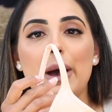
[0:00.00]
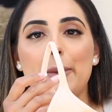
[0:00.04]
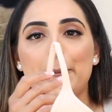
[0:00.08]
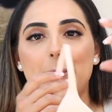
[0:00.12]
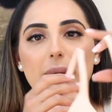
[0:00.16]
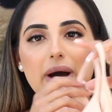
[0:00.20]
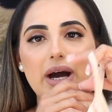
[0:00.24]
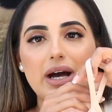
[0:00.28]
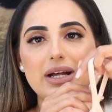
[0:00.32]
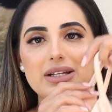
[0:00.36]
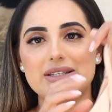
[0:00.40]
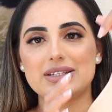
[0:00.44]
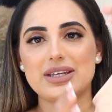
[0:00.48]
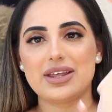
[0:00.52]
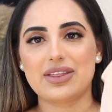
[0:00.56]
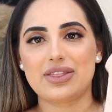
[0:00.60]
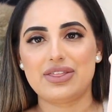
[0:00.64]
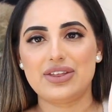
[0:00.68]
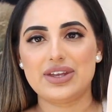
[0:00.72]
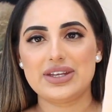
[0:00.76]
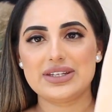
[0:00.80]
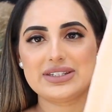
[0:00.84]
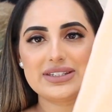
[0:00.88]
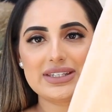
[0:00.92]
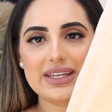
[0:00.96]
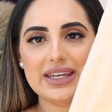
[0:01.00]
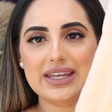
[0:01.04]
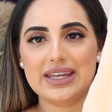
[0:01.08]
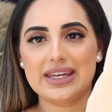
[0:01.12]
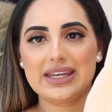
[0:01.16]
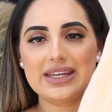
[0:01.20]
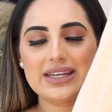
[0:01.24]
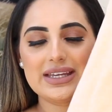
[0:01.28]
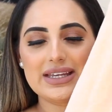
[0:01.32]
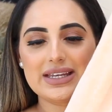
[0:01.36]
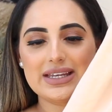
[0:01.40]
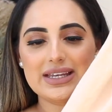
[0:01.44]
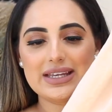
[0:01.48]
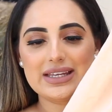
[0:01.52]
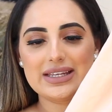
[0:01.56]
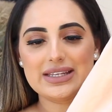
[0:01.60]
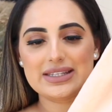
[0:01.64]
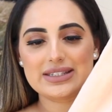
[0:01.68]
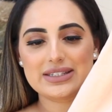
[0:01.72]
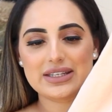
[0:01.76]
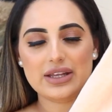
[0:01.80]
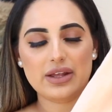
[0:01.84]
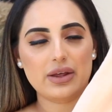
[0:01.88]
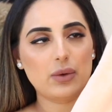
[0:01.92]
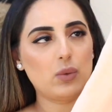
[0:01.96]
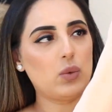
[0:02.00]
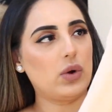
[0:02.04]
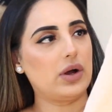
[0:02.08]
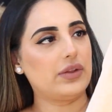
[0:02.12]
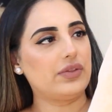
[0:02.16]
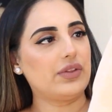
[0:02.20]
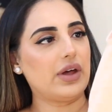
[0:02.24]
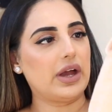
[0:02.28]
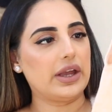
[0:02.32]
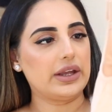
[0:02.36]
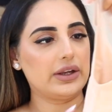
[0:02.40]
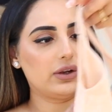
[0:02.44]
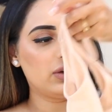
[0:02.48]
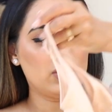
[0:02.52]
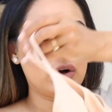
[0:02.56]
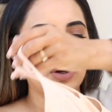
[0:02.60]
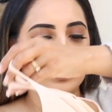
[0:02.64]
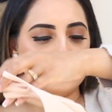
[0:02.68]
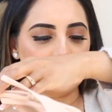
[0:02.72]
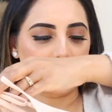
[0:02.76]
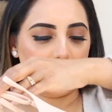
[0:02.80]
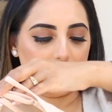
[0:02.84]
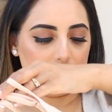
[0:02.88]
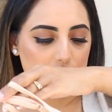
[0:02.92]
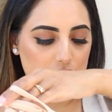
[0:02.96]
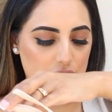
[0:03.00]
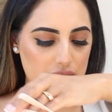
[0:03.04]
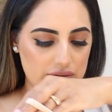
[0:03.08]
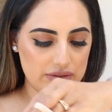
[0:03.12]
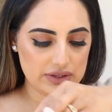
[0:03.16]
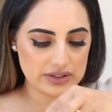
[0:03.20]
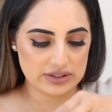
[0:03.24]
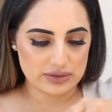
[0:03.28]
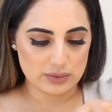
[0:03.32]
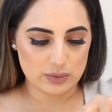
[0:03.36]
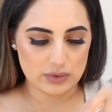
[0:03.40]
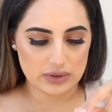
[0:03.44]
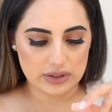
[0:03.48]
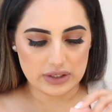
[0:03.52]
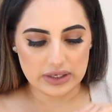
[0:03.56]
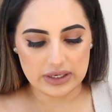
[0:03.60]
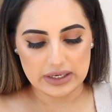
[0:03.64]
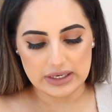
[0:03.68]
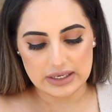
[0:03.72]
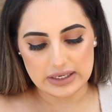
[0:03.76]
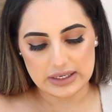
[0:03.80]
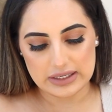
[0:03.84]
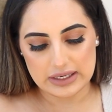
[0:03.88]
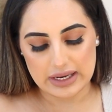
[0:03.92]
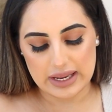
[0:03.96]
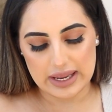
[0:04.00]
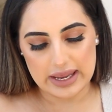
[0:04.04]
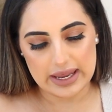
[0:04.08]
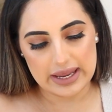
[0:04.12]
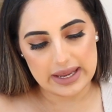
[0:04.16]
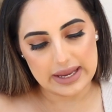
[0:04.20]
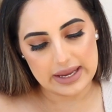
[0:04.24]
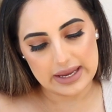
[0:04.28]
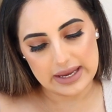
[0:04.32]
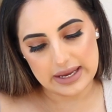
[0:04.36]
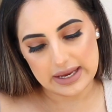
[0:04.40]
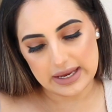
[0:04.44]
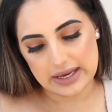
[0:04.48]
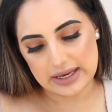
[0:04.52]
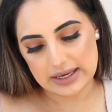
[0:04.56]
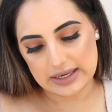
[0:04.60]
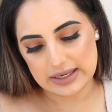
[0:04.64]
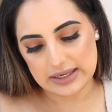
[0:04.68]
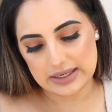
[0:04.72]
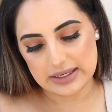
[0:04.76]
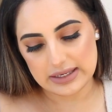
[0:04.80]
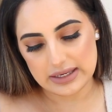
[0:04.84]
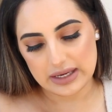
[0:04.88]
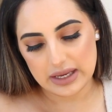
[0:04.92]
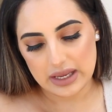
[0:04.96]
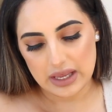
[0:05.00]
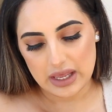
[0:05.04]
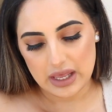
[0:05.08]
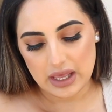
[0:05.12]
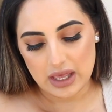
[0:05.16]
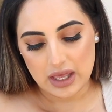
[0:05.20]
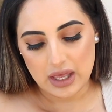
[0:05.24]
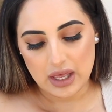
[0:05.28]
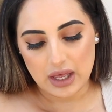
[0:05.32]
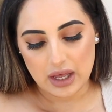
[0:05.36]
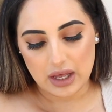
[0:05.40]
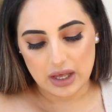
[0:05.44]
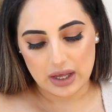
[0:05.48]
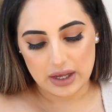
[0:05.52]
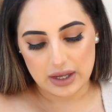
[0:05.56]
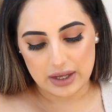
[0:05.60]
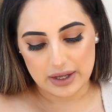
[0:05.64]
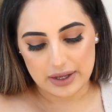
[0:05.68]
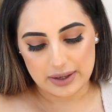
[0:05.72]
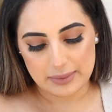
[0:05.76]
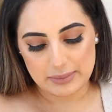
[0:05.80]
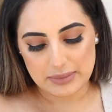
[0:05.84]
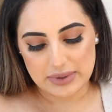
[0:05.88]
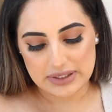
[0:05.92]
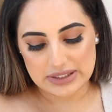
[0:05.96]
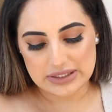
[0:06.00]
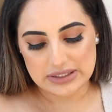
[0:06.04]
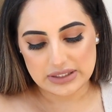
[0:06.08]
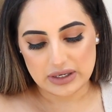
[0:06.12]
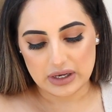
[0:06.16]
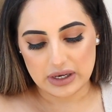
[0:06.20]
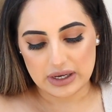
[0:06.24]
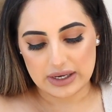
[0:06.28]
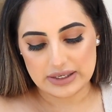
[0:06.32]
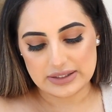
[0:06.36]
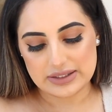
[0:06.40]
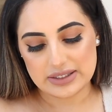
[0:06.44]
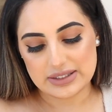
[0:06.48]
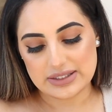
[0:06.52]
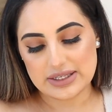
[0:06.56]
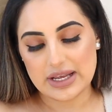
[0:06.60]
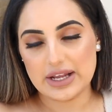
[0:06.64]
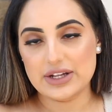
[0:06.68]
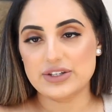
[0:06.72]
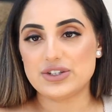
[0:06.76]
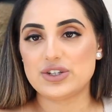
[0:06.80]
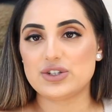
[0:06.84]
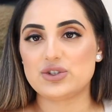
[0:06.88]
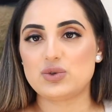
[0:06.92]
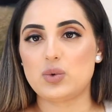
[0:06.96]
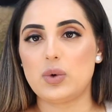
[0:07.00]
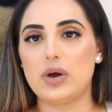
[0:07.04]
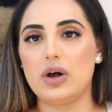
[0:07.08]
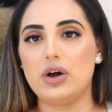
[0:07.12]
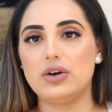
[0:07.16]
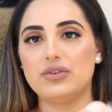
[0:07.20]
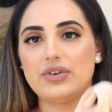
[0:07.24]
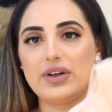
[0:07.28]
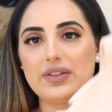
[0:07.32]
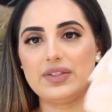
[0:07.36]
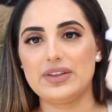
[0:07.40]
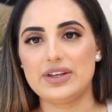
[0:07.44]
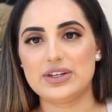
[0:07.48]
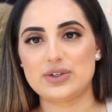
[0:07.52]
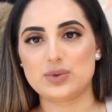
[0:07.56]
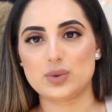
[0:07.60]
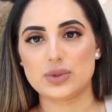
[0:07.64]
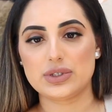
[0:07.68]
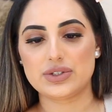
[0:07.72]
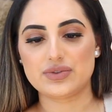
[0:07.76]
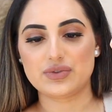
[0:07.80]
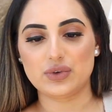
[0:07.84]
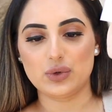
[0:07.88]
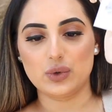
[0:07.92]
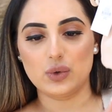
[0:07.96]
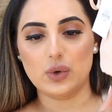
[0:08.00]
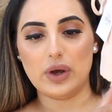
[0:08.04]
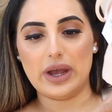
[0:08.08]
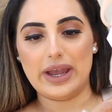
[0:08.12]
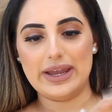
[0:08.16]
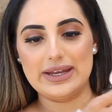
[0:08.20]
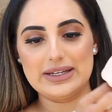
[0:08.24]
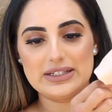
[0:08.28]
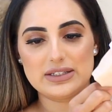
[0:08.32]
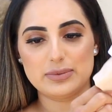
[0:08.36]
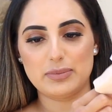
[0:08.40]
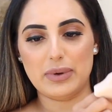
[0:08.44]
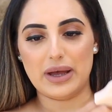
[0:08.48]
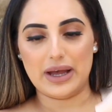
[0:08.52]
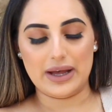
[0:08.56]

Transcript: But this is one that I got. I got this one in a um, size 10 to 12 and this was for £8.